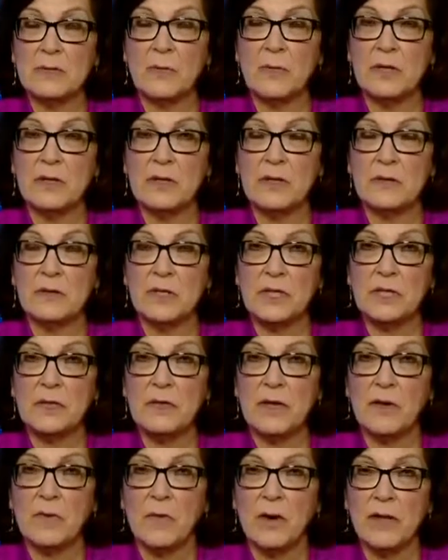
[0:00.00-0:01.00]
what they're
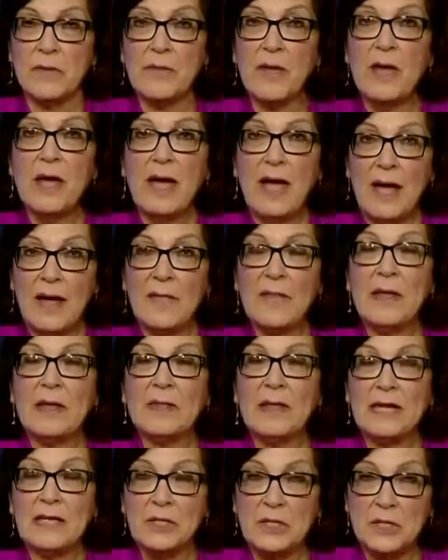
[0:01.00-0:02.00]
dealing with and that
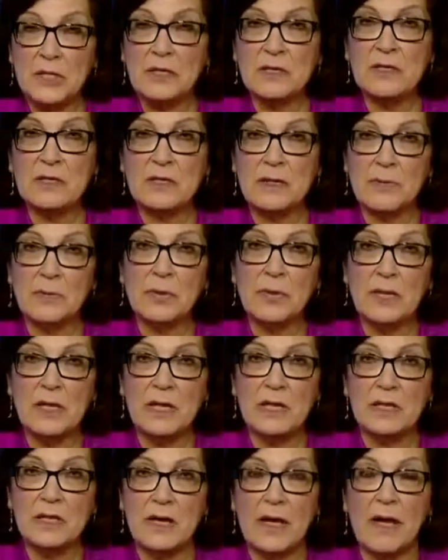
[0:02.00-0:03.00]
they just simply need to